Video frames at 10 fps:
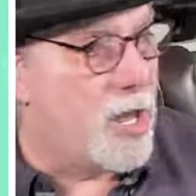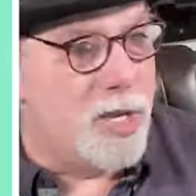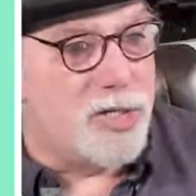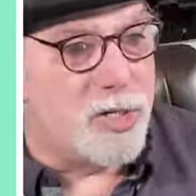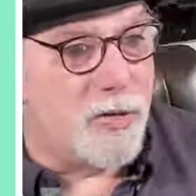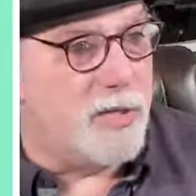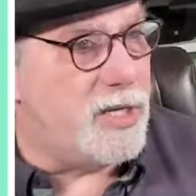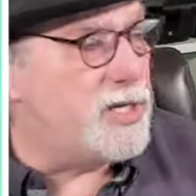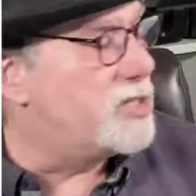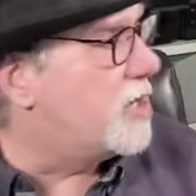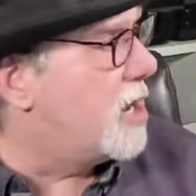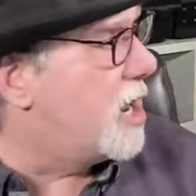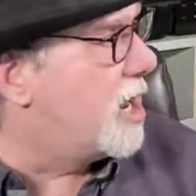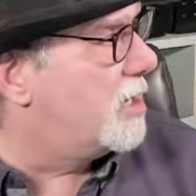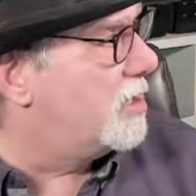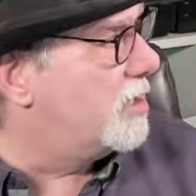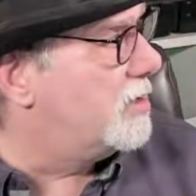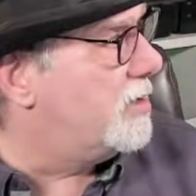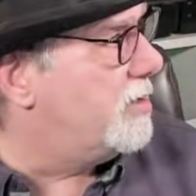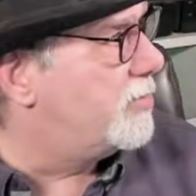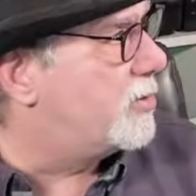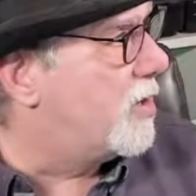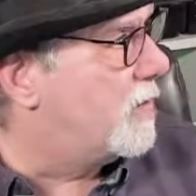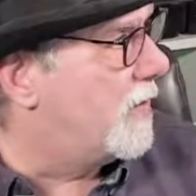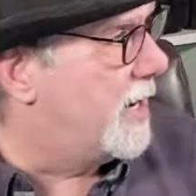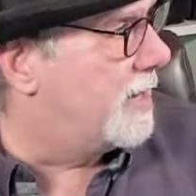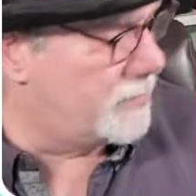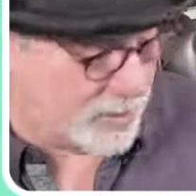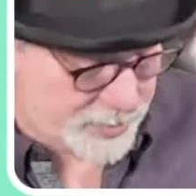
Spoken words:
So these are the programs.